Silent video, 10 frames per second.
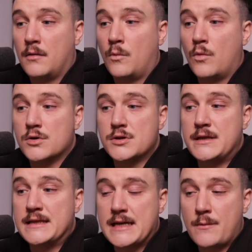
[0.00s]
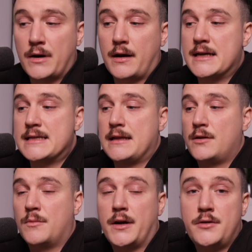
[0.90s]
was the same one I sent
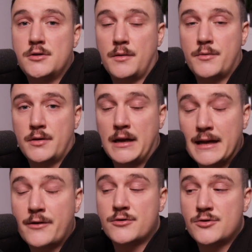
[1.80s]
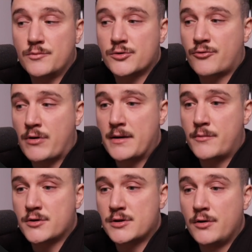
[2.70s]
to my newsletter
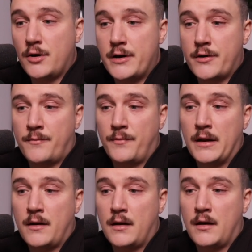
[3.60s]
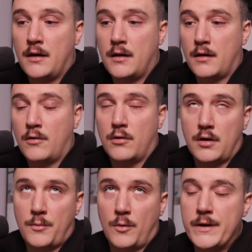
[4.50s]
subscribers earlier or a
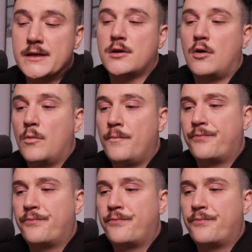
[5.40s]
couple of weeks ago.